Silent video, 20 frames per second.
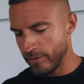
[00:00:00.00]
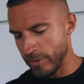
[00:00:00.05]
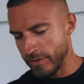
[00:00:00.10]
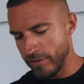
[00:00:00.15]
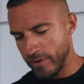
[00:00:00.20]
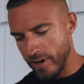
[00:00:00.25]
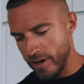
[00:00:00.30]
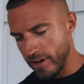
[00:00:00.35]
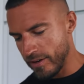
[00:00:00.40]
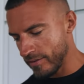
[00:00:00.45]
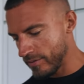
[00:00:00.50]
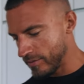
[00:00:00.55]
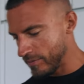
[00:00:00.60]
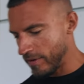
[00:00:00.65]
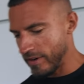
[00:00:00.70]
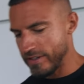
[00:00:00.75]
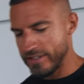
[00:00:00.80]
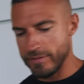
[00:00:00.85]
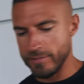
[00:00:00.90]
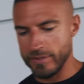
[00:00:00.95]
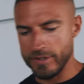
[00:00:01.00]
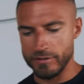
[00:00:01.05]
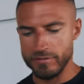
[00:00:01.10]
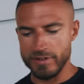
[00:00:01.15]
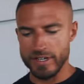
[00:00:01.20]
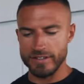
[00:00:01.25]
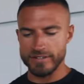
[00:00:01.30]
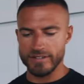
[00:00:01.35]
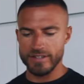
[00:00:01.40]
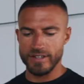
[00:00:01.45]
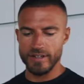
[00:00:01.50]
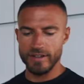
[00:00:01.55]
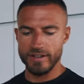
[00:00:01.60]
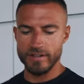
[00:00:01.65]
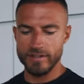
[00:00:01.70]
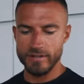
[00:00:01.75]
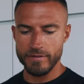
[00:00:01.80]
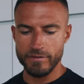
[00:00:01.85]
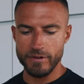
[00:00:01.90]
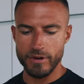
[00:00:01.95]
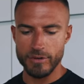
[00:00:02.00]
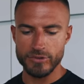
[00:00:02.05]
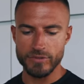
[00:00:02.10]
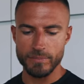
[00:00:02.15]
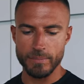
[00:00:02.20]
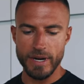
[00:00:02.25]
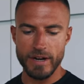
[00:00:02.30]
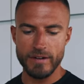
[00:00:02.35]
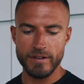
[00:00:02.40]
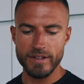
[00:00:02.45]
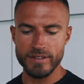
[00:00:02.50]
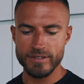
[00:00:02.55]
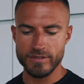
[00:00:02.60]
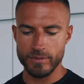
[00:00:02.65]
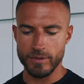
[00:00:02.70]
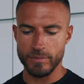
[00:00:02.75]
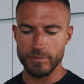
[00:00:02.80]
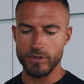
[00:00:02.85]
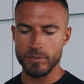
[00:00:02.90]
We've got some very simple ingredients here. Frozen berries, we've got